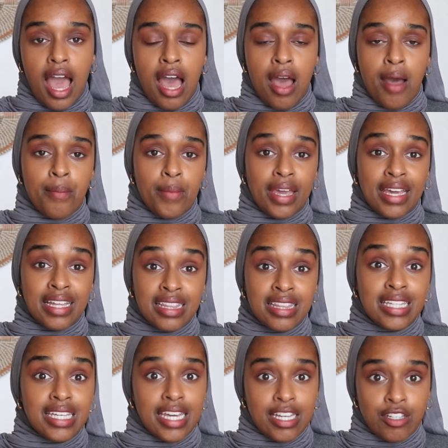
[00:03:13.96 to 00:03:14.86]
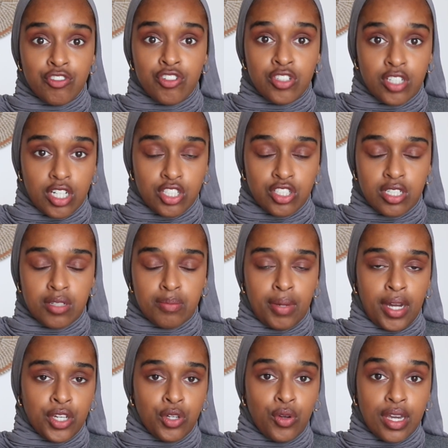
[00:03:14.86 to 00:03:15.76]
in the introduction
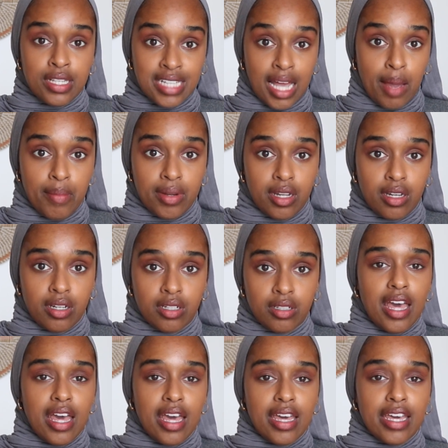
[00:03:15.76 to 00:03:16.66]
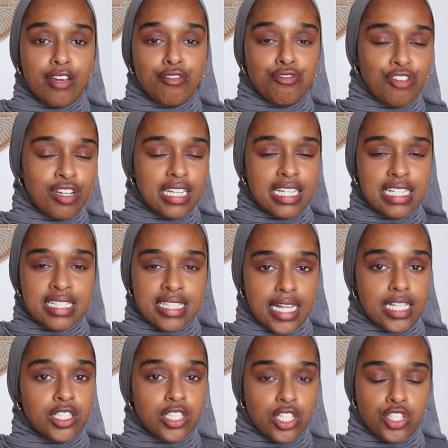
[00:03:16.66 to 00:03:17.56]
by your examiner. It really
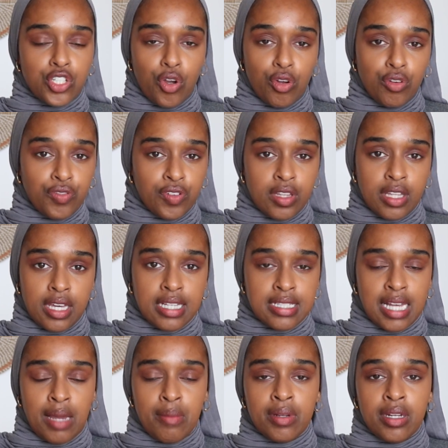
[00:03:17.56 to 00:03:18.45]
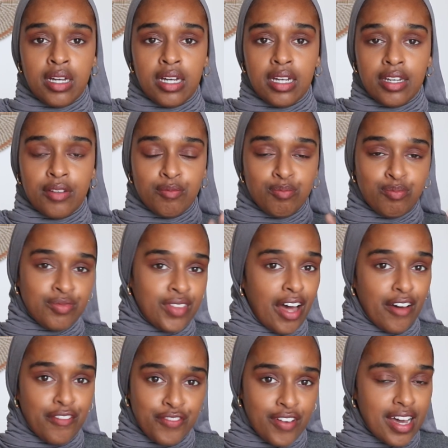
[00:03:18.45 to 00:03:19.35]
sets the tone for the examiner.
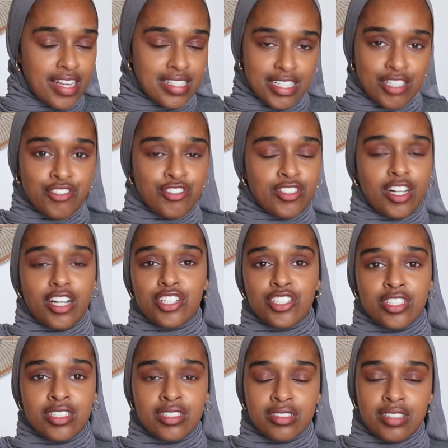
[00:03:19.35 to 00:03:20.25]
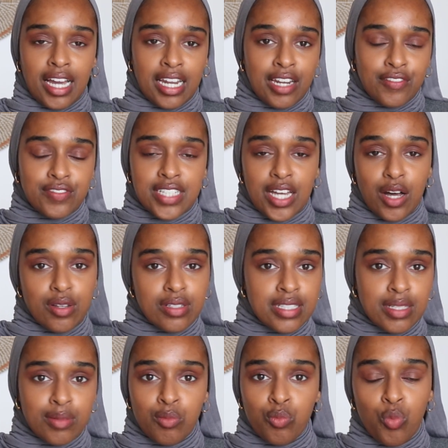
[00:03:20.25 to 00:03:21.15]
That first introduction kind of
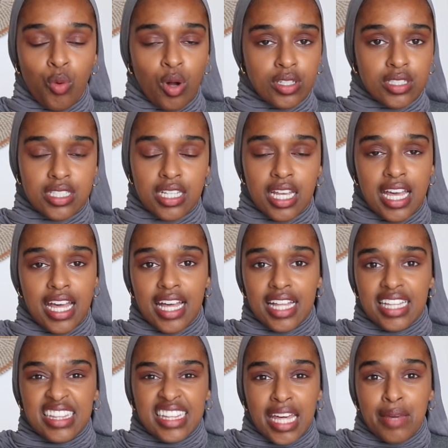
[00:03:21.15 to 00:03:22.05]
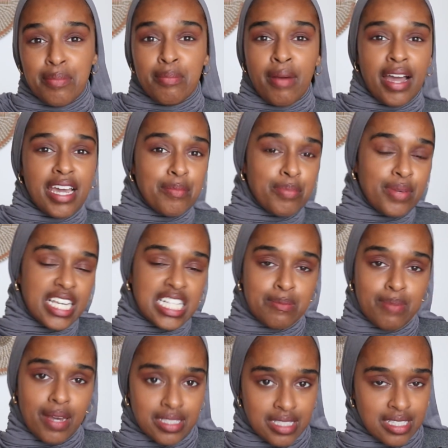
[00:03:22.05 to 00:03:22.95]
tells them what they might be
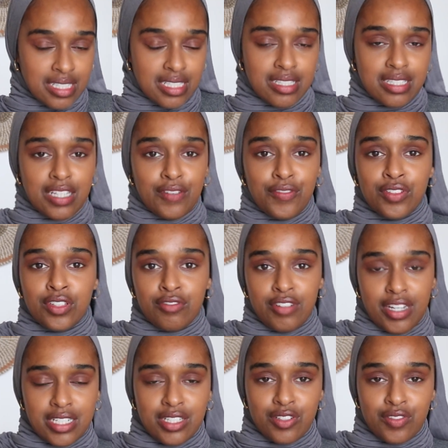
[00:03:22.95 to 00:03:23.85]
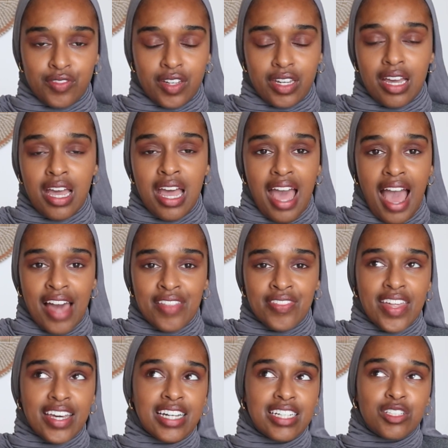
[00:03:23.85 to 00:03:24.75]
expected to see for the rest of it.
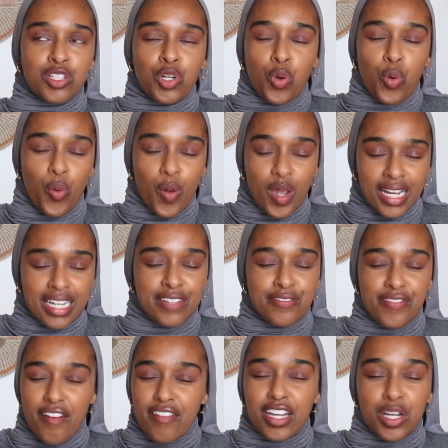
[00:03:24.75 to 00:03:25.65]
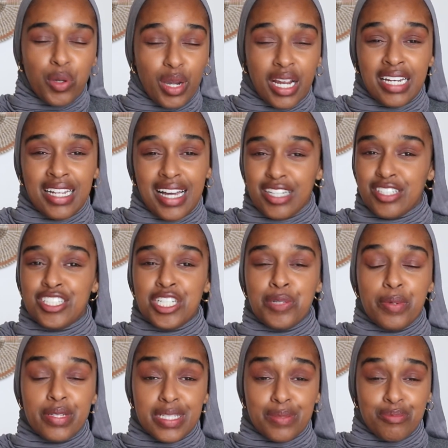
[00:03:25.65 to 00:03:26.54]
And they can quickly, very quickly actually,
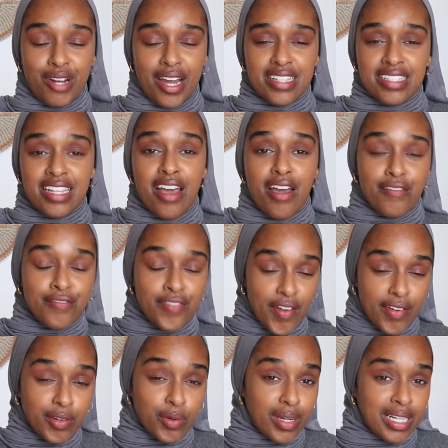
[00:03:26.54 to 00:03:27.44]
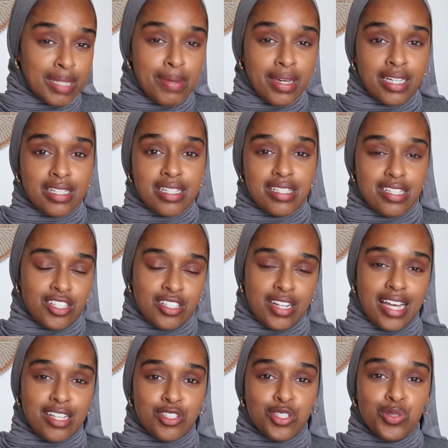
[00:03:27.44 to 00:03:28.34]
you'd be surprised, very quickly make a decision
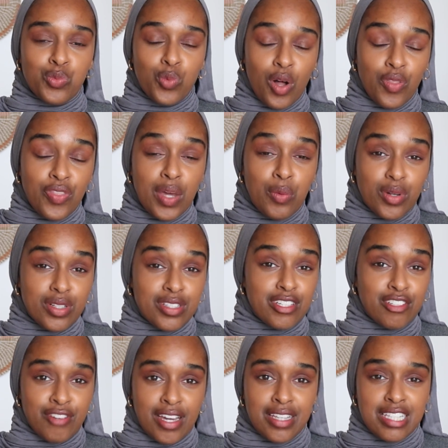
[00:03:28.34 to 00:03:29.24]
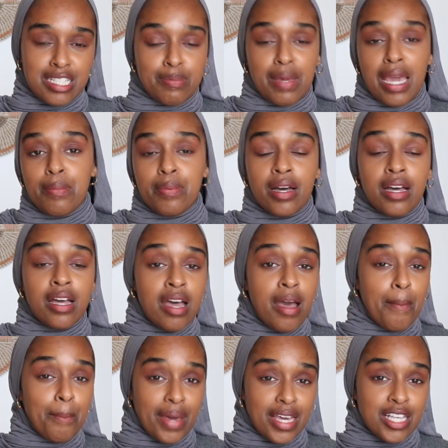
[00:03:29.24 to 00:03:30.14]
as to what they want to grade this paper
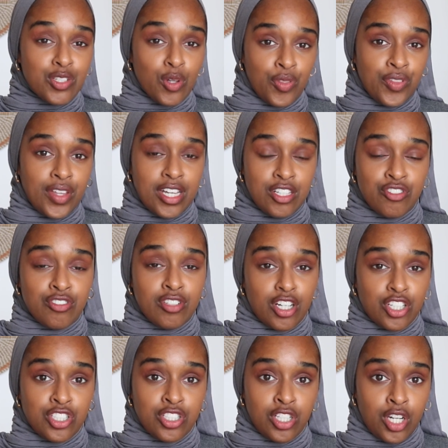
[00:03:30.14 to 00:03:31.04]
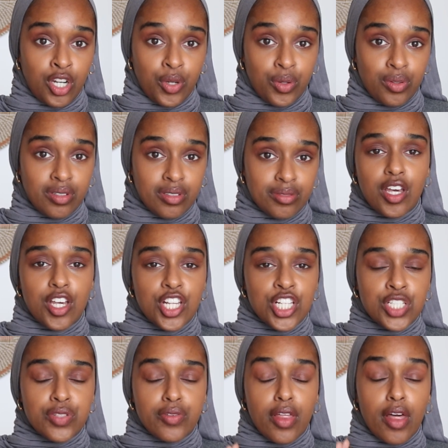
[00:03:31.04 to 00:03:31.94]
based on the introduction alone.
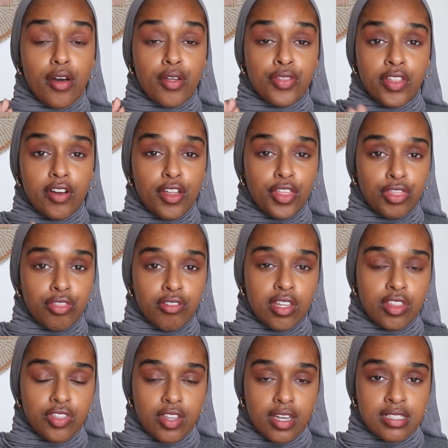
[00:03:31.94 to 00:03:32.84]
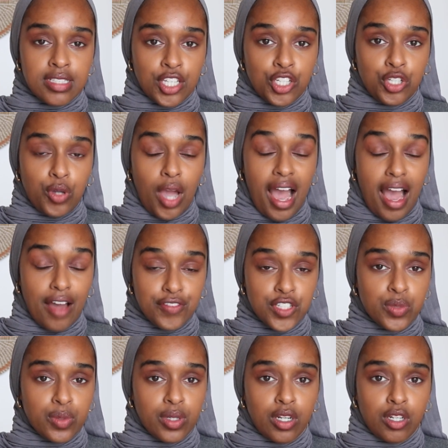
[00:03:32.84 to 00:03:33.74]
So there are 3 things that you
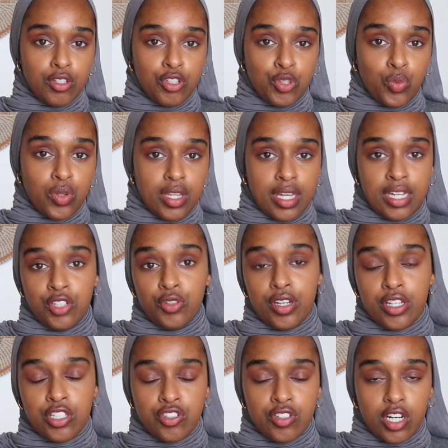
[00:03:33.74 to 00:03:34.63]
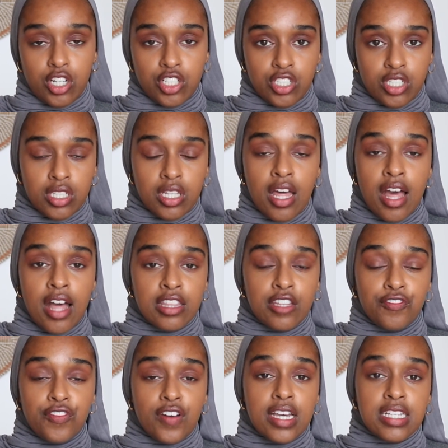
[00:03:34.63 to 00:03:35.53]
have to include within your introduction.
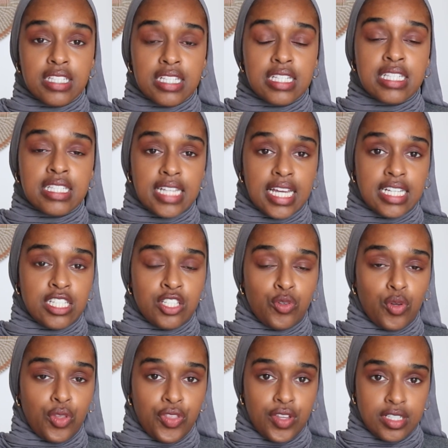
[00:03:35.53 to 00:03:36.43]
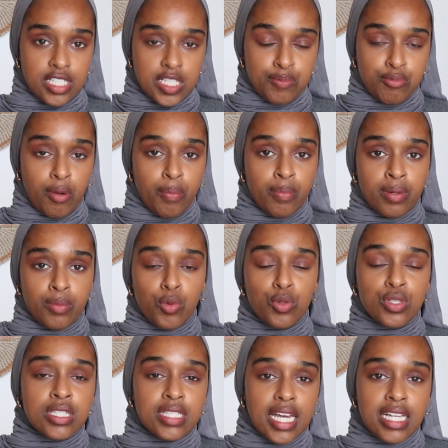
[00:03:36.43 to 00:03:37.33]
The first is stating your thesis problem
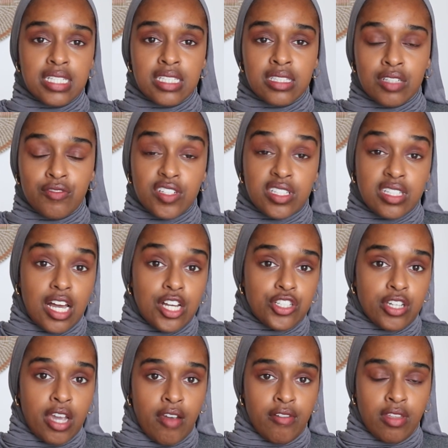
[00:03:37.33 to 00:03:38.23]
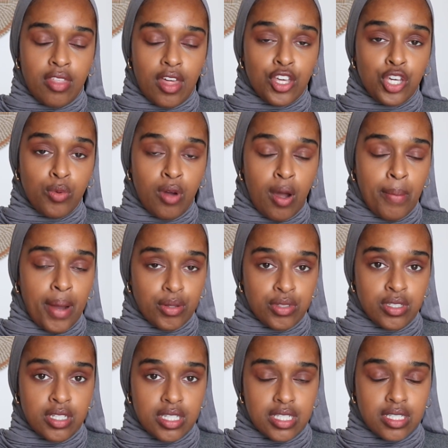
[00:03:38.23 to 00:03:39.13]
or stating the research area that you are
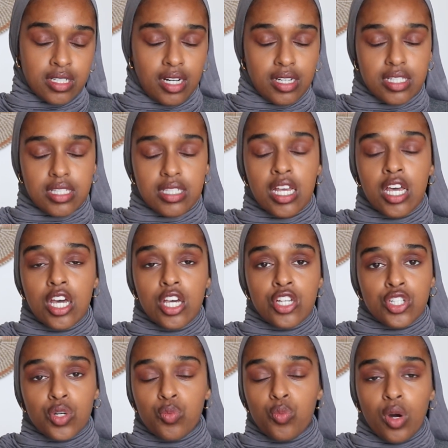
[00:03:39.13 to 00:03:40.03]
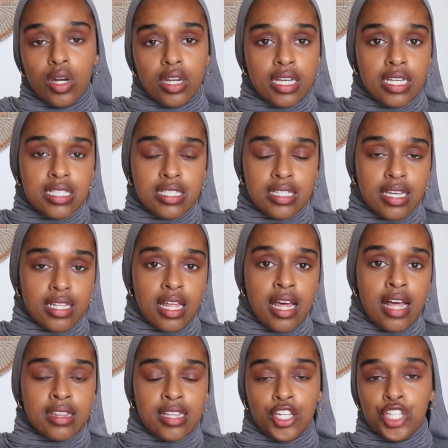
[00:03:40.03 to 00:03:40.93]
about to discuss. So what is
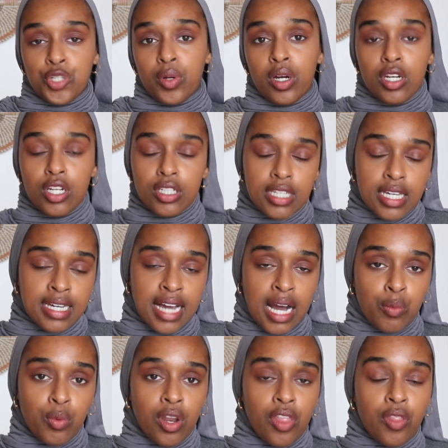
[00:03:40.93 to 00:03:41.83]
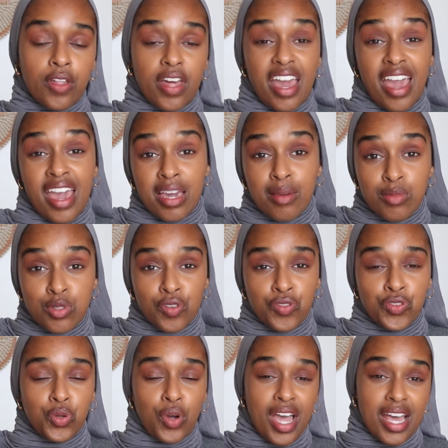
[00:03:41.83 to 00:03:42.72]
it that you are looking at? What are the aims
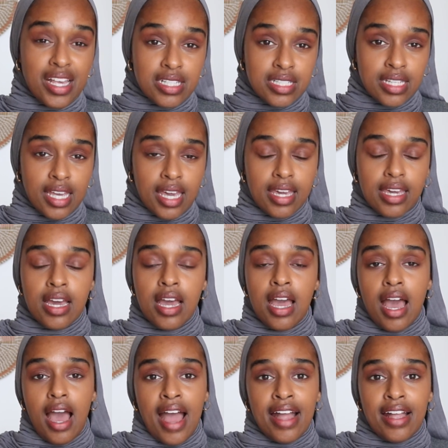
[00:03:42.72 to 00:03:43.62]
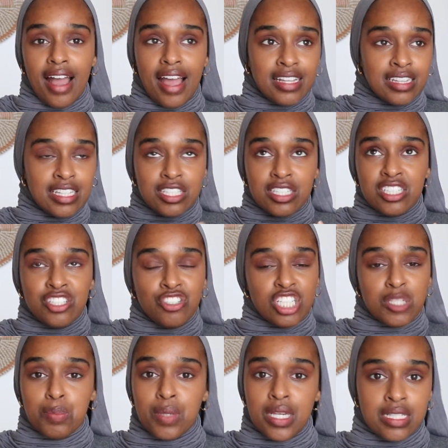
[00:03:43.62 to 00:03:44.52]
of your essay? And this could
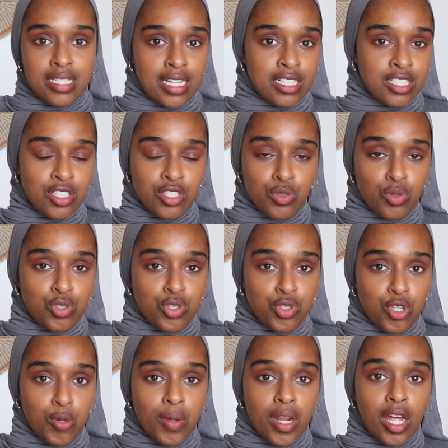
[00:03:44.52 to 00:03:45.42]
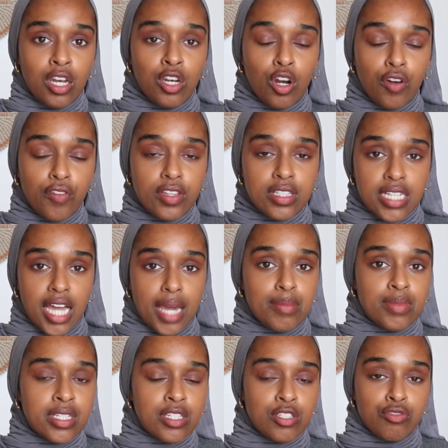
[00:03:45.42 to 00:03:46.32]
just be a sentence or two, but a lot of the
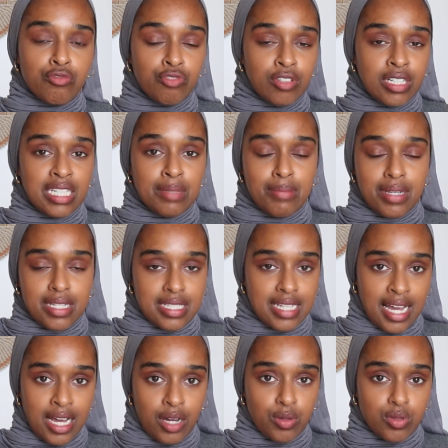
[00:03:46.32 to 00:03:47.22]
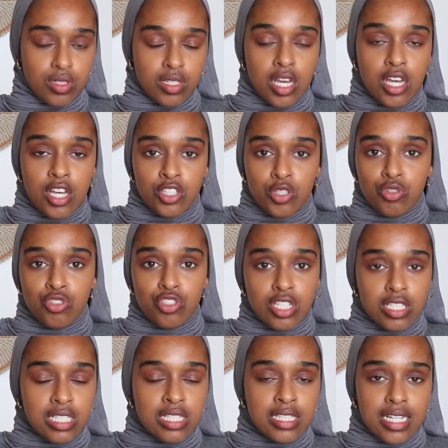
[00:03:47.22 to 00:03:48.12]
times it is really missed out. So
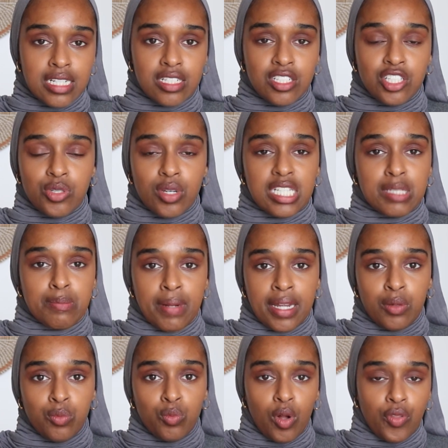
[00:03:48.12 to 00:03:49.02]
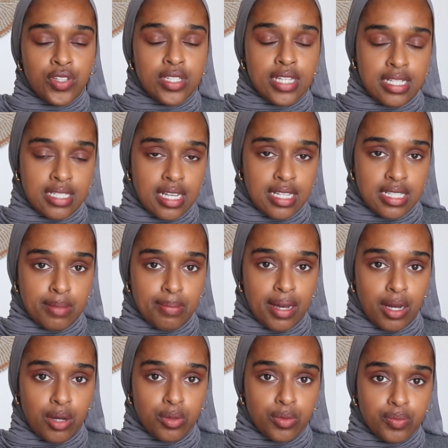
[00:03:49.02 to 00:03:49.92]
just a sentence to explain what this essay is
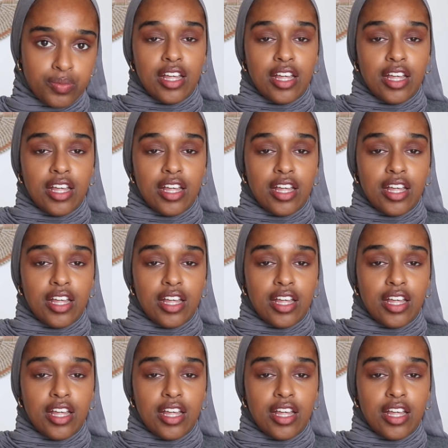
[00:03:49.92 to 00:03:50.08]
about.